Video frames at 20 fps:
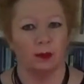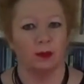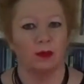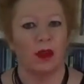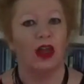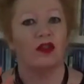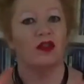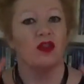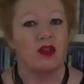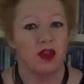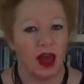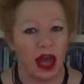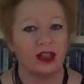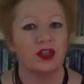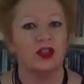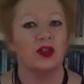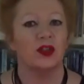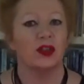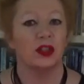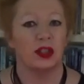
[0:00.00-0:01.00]
and
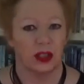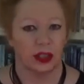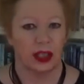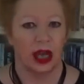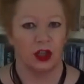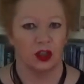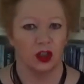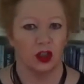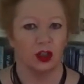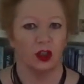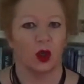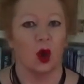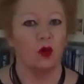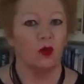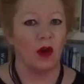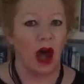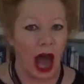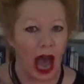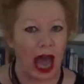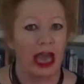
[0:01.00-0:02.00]
that's the discussion
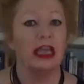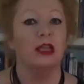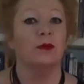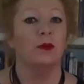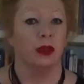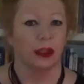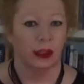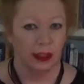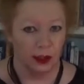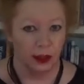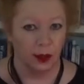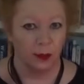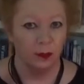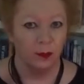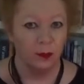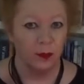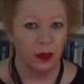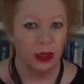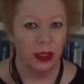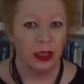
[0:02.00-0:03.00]
of ableism
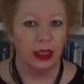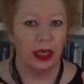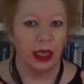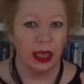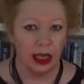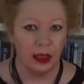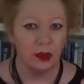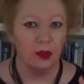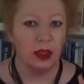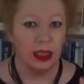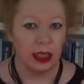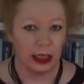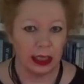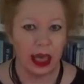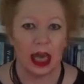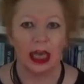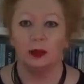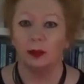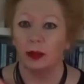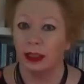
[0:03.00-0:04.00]
in the
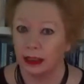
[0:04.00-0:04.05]
academy.